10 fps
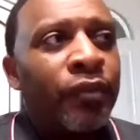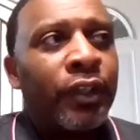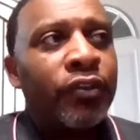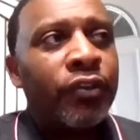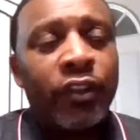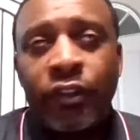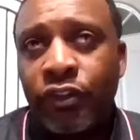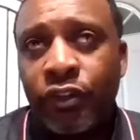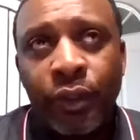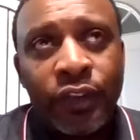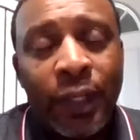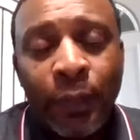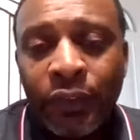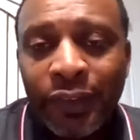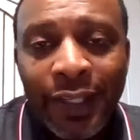compensation is insurance
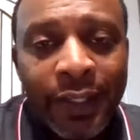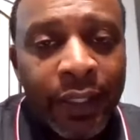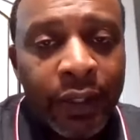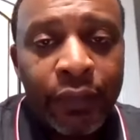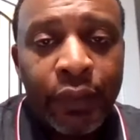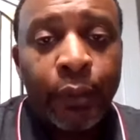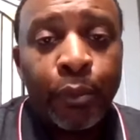that will take care of